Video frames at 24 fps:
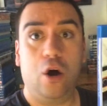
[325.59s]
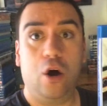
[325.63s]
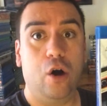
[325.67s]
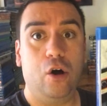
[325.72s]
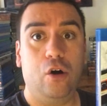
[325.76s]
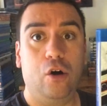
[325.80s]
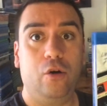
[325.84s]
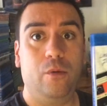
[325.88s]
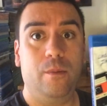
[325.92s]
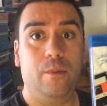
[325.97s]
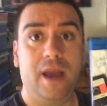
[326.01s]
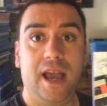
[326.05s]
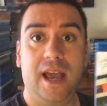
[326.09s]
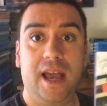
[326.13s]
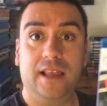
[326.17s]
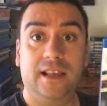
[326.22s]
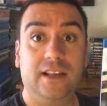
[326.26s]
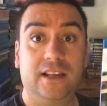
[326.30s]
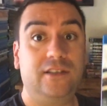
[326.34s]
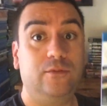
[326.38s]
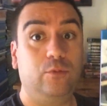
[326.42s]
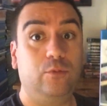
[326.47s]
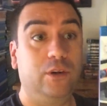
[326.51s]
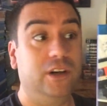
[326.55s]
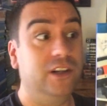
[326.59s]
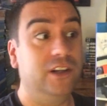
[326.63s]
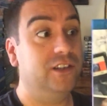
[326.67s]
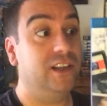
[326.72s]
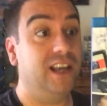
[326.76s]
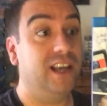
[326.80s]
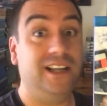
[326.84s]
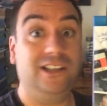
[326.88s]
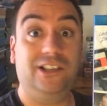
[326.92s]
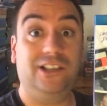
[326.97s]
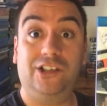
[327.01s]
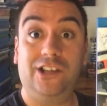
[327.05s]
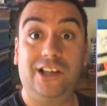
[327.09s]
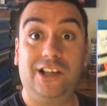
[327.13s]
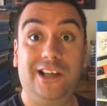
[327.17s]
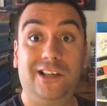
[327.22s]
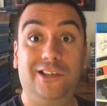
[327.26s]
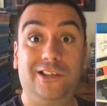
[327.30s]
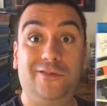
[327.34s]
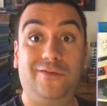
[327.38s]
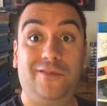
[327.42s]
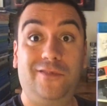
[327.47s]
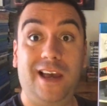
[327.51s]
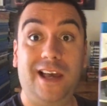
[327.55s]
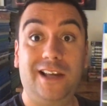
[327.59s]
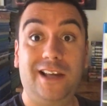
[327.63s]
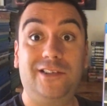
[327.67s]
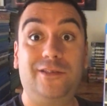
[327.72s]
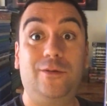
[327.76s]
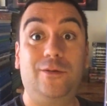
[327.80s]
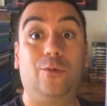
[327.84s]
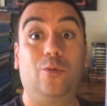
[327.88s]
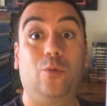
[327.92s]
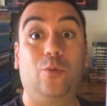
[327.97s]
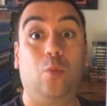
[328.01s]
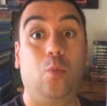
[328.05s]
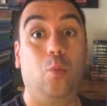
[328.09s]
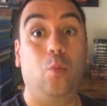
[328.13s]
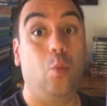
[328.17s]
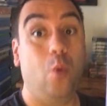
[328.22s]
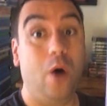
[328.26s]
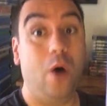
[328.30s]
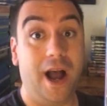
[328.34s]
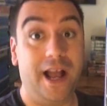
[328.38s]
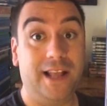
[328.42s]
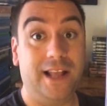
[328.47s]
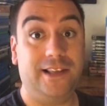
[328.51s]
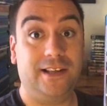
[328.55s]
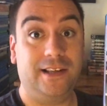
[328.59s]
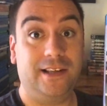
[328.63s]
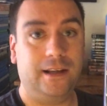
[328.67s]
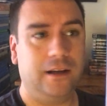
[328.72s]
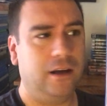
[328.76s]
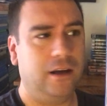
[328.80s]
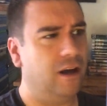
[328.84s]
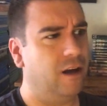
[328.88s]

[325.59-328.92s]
Oh man, this was a cheese fest or what?